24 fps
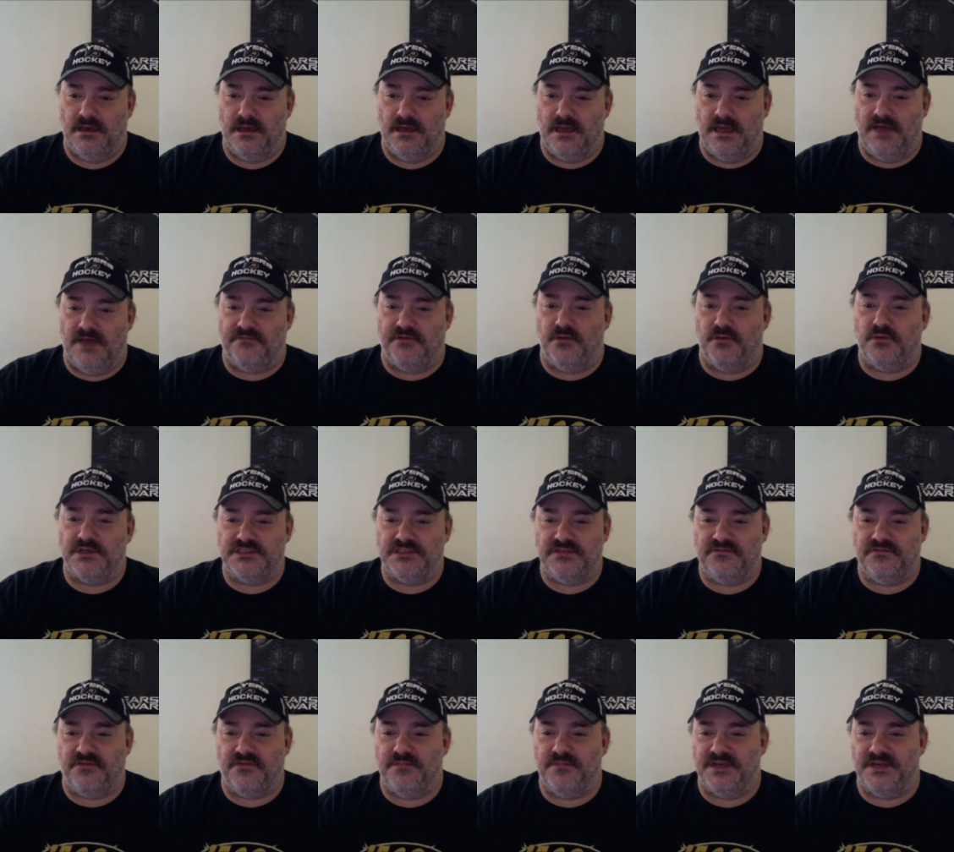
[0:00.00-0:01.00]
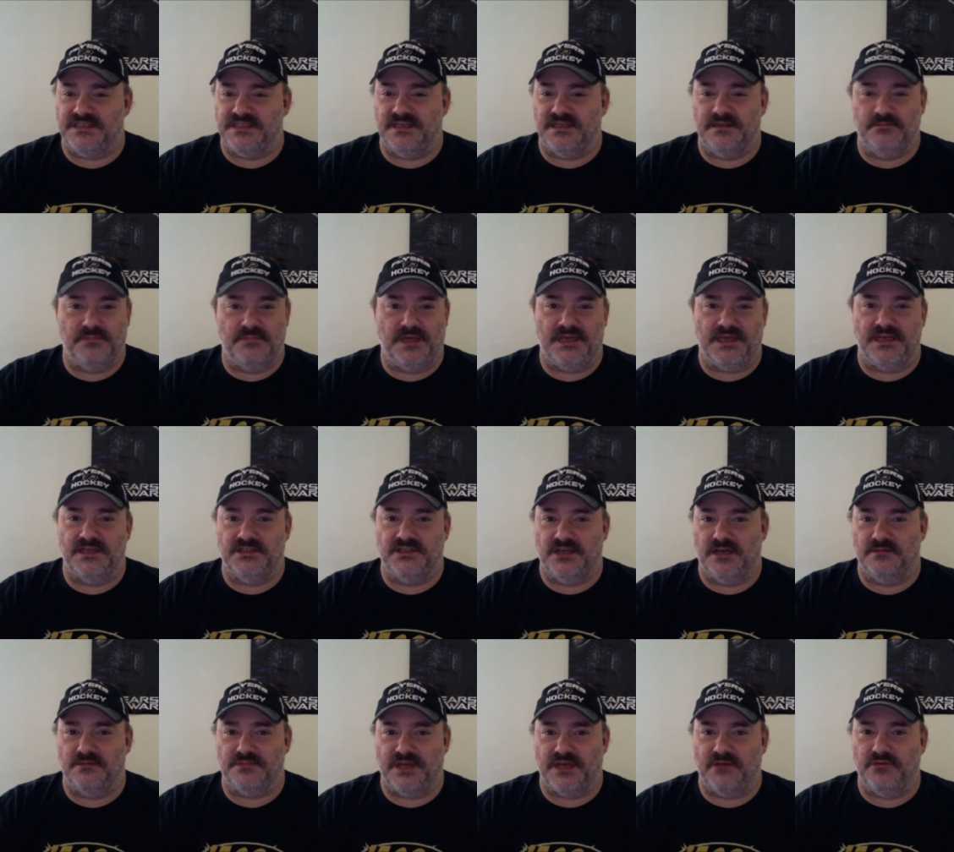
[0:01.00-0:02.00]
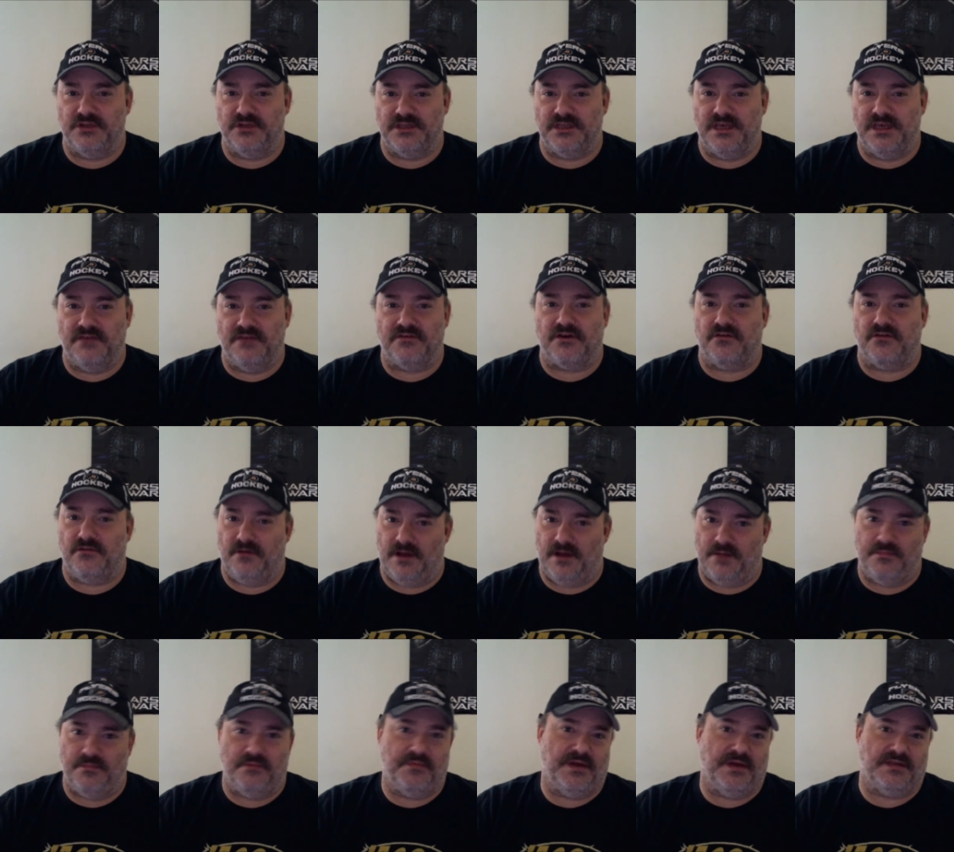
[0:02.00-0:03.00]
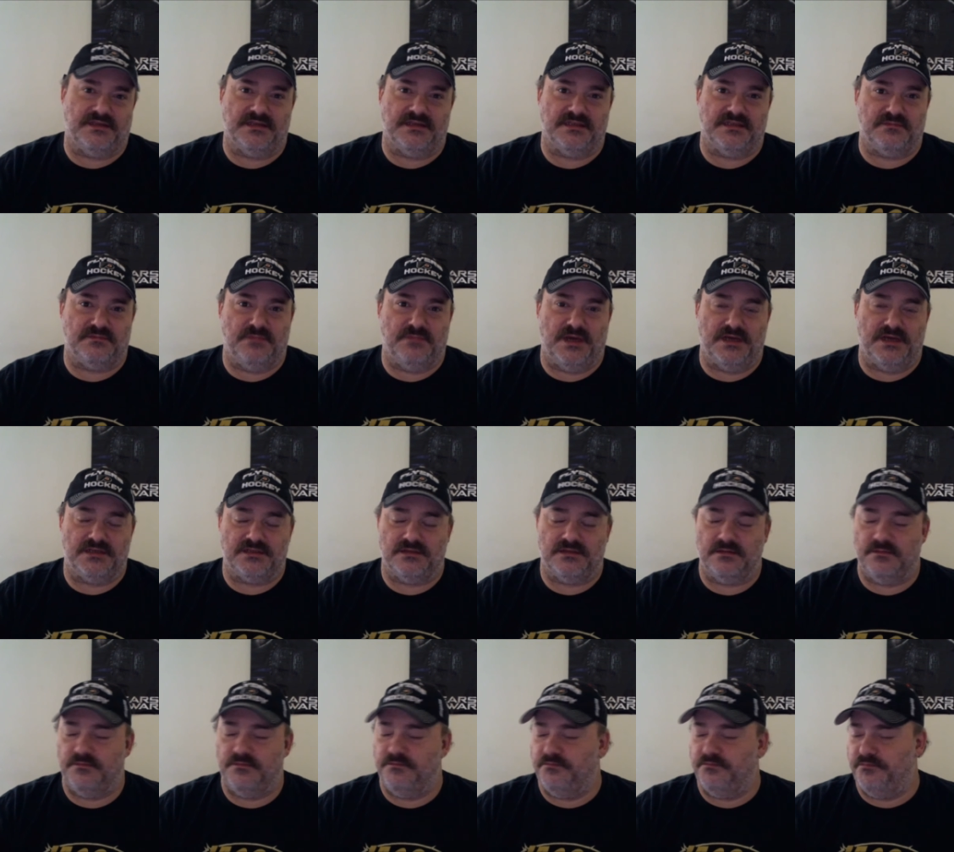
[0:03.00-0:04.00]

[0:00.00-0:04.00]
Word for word: If it wasn't for Mixie, Mickie James, I wouldn't give a crap about this match.